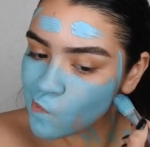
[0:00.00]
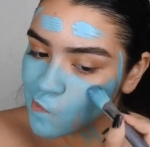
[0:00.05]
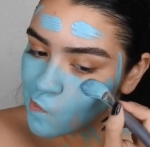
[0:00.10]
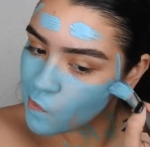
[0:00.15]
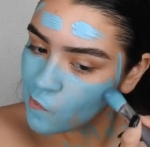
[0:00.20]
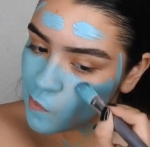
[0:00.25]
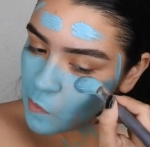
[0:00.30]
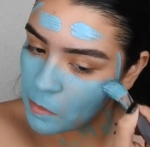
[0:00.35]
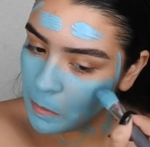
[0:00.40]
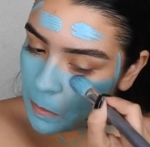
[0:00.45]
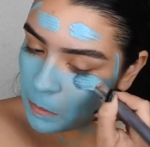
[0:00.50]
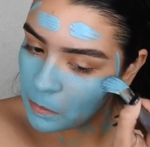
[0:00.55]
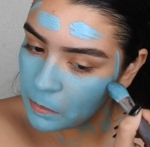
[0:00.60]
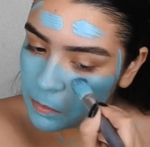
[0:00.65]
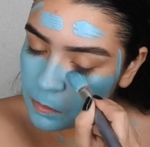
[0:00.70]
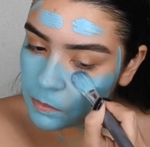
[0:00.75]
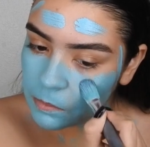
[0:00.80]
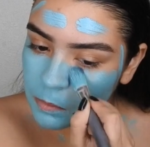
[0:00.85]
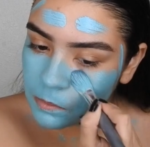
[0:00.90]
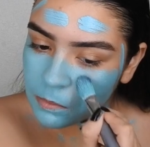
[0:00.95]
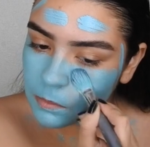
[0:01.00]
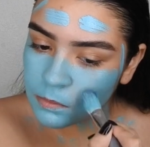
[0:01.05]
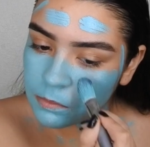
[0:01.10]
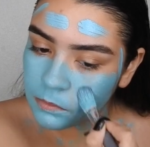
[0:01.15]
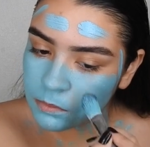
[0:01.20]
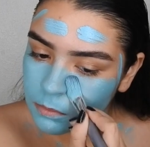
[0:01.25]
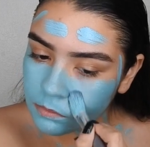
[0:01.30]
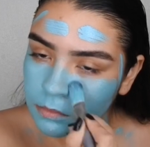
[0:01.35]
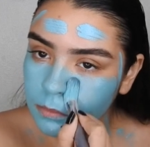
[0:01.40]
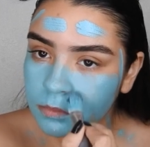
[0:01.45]
I'm going to paint over it
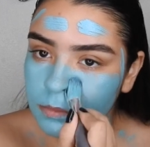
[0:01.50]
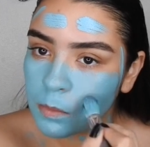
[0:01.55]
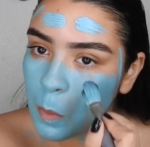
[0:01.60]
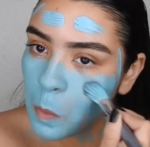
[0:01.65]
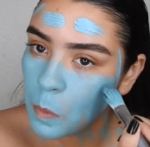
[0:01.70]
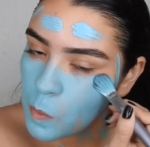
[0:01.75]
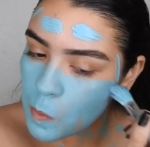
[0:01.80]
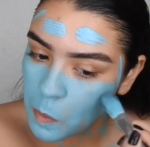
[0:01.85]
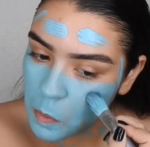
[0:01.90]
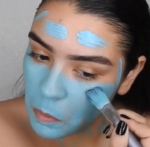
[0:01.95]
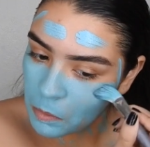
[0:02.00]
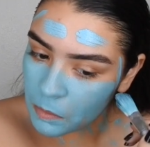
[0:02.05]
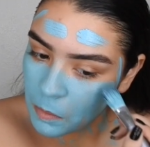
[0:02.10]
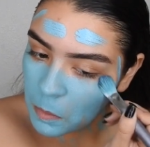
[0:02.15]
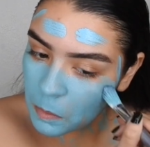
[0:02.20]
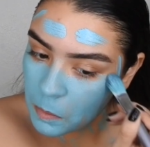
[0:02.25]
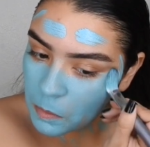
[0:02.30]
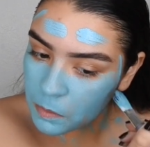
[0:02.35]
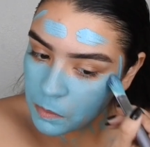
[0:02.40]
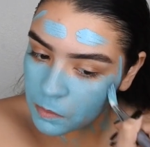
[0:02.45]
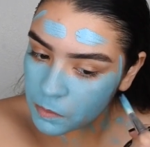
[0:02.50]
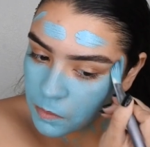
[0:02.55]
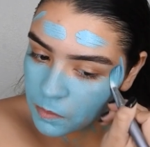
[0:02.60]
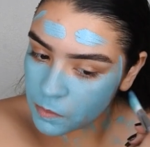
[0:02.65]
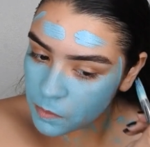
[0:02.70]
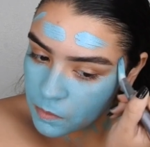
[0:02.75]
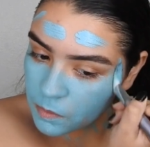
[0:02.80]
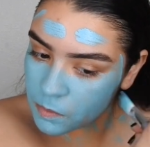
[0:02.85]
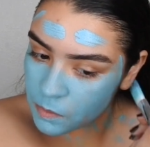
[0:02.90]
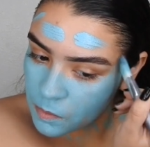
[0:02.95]
with this flat foundation
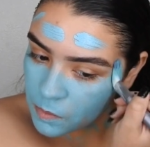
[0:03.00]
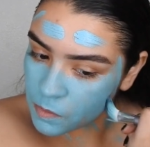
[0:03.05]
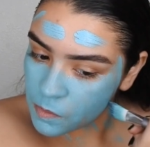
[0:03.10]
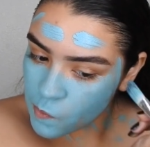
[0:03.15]
brush.